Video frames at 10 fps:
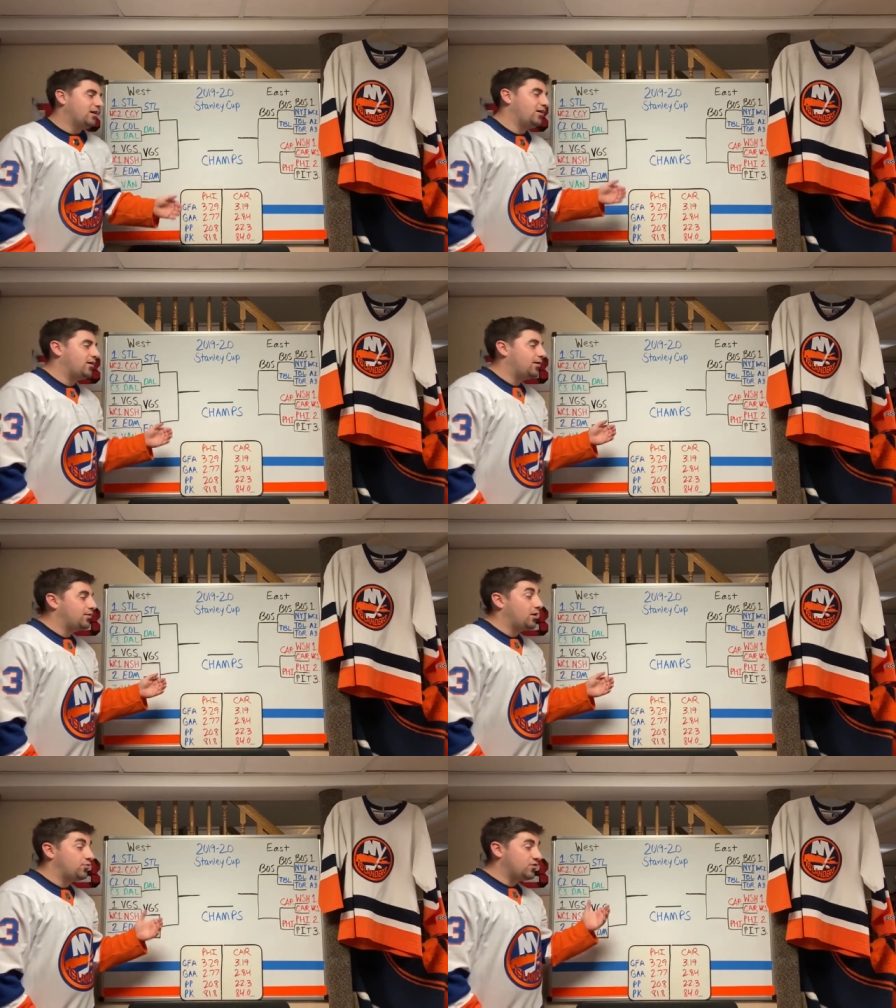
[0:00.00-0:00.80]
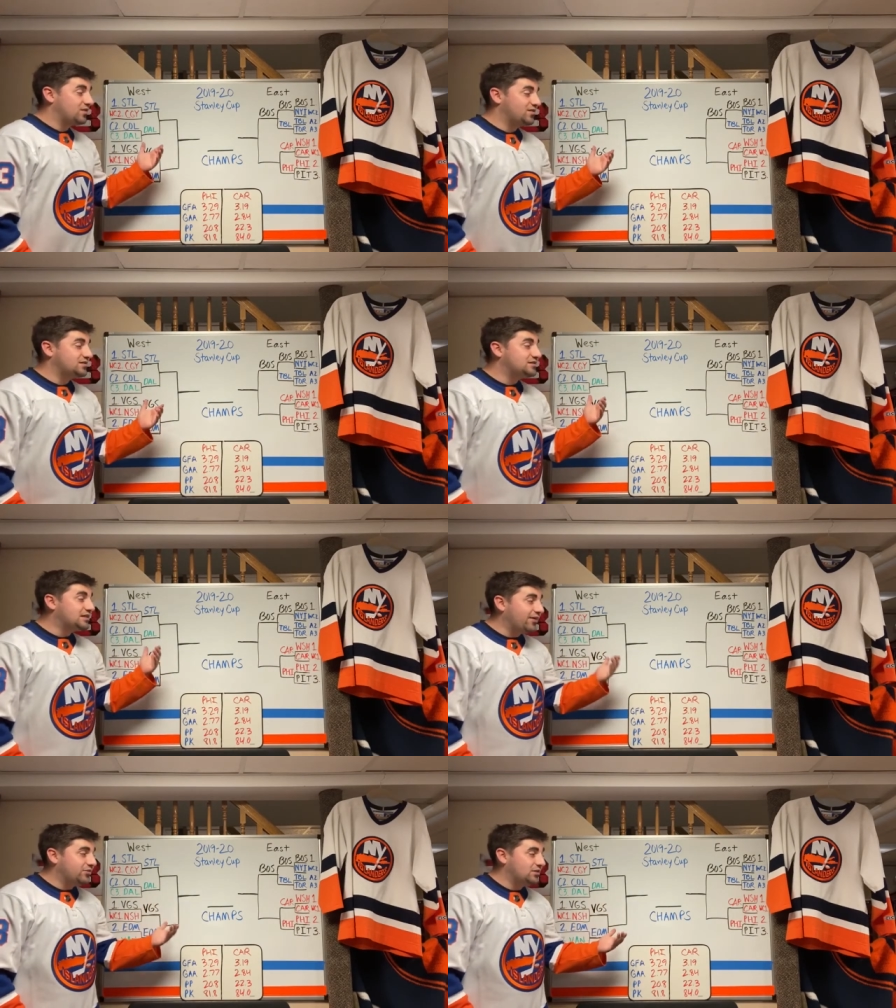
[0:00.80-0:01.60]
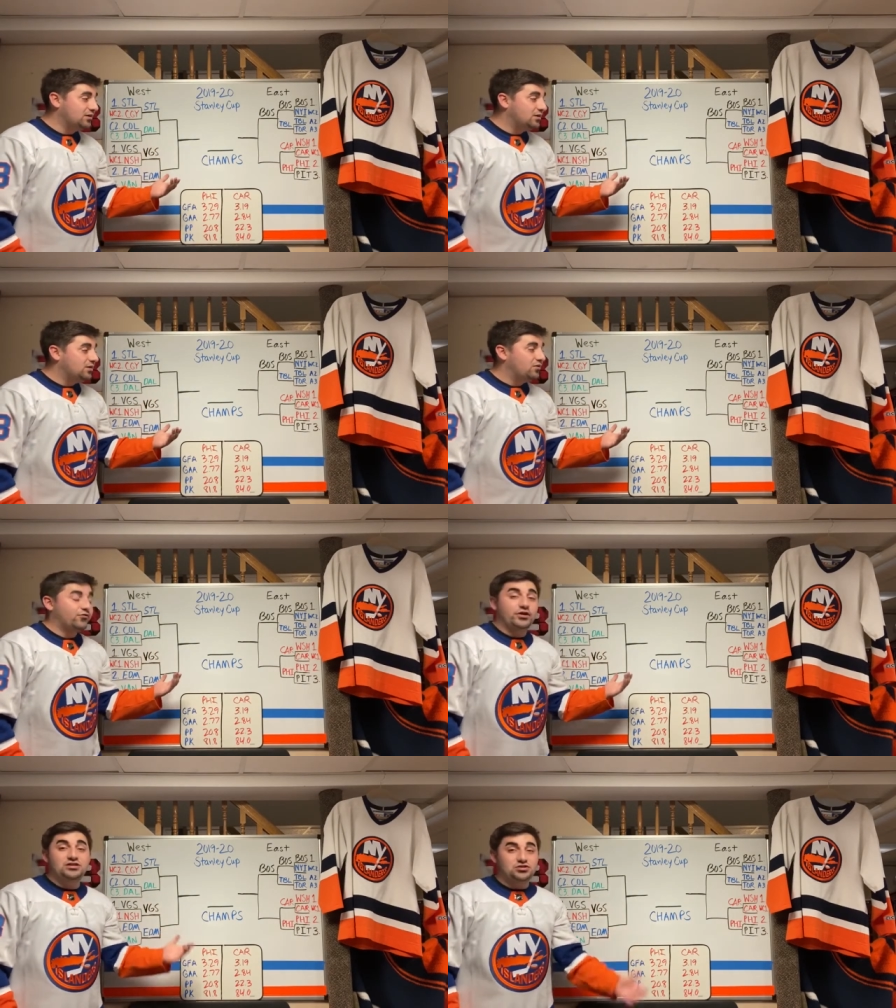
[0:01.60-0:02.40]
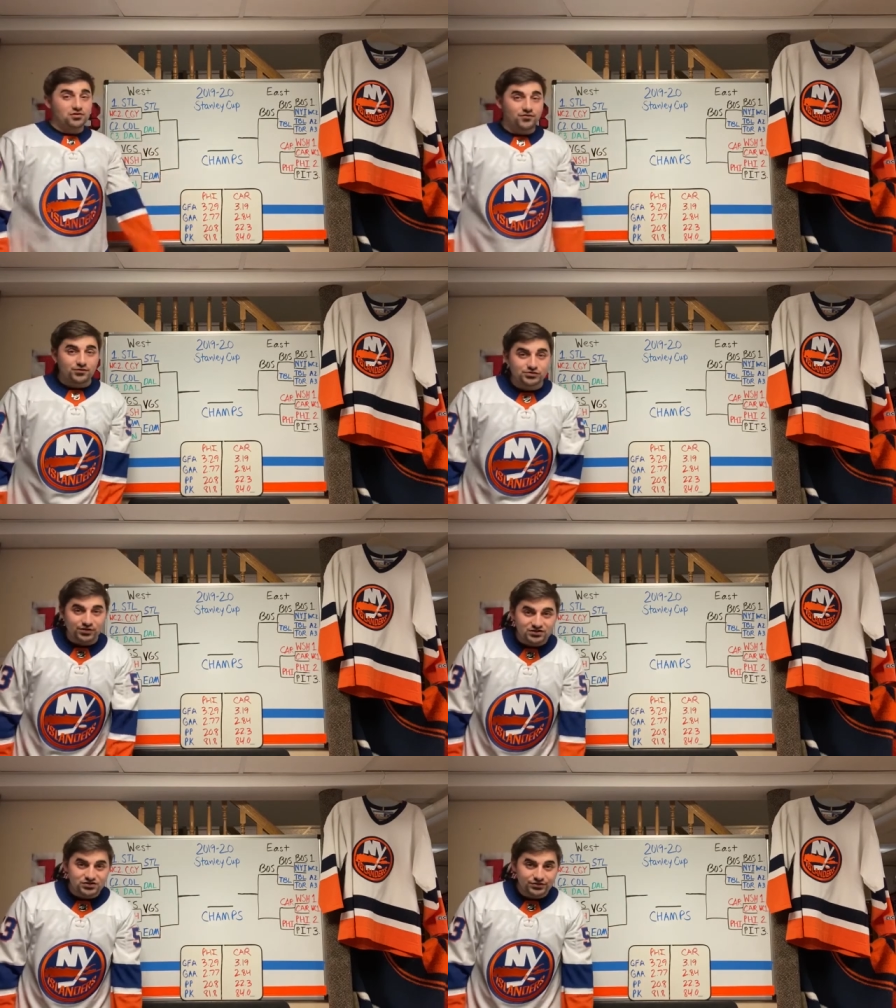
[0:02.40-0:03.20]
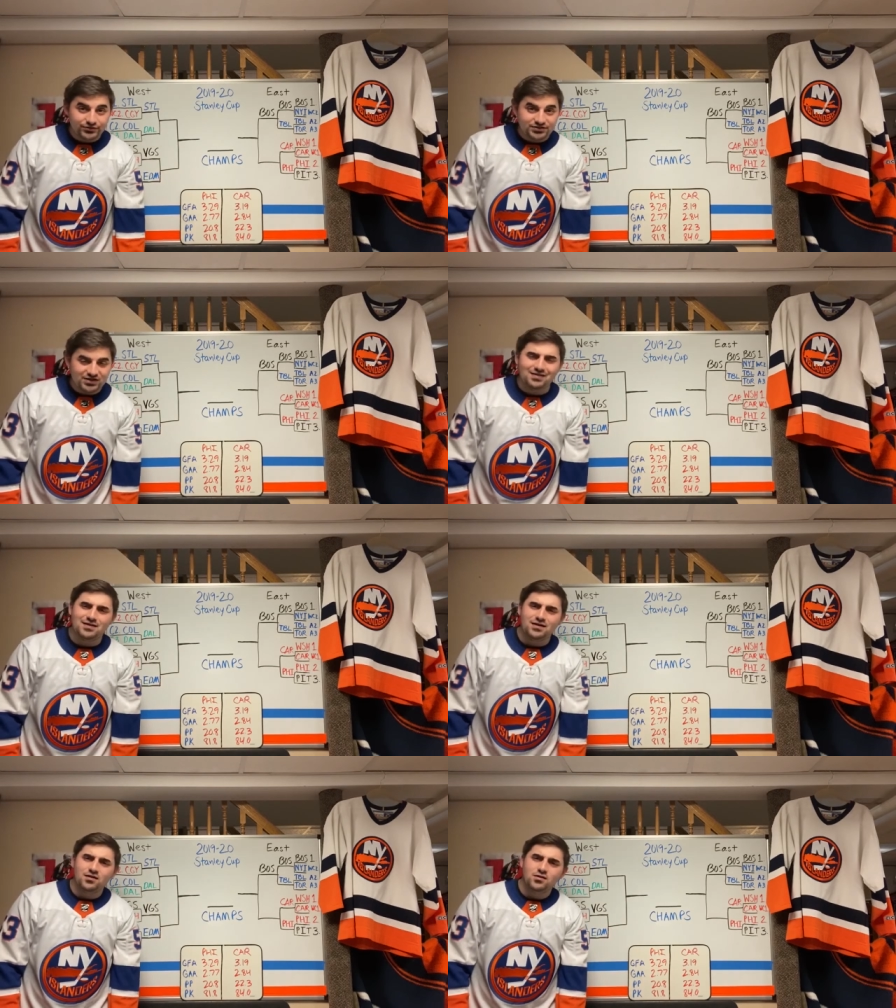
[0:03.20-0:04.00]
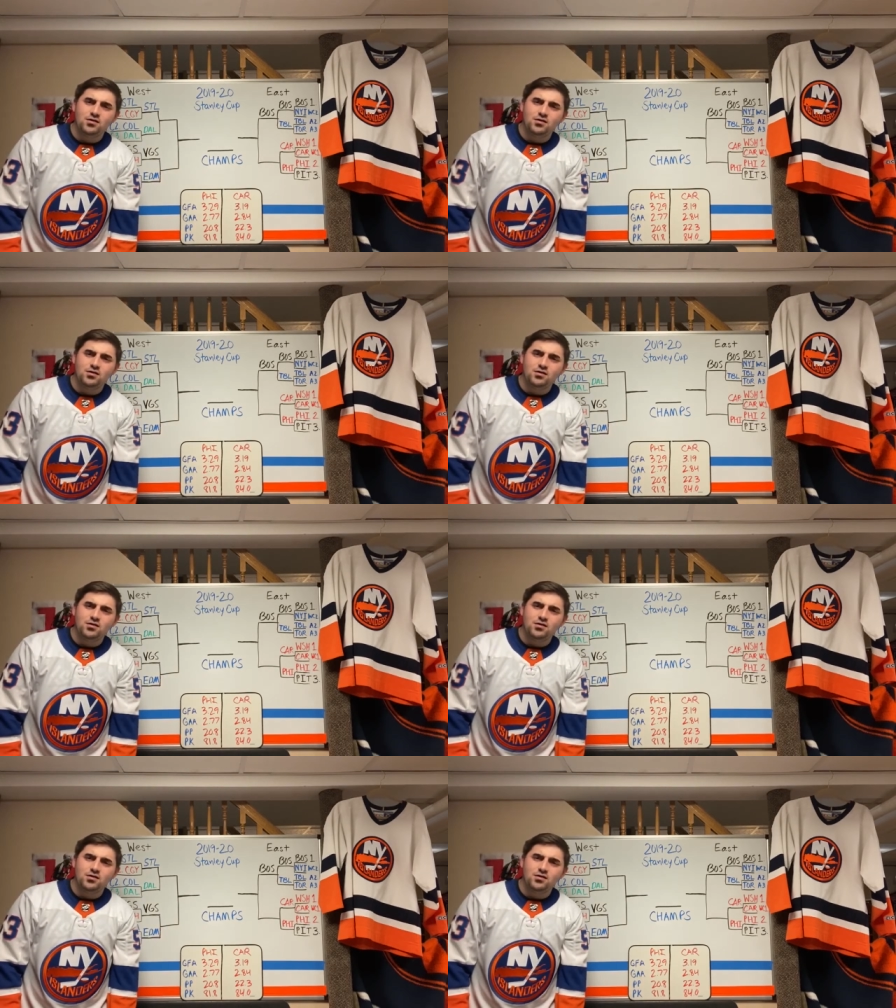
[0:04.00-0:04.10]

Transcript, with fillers: Uh, I predicted seven for each of their first round series, I think.